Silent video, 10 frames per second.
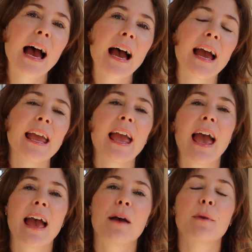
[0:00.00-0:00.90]
I
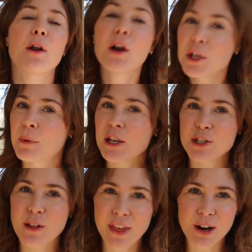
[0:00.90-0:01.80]
am an
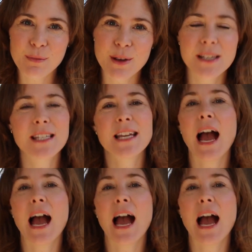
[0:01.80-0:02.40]
occupational therapist.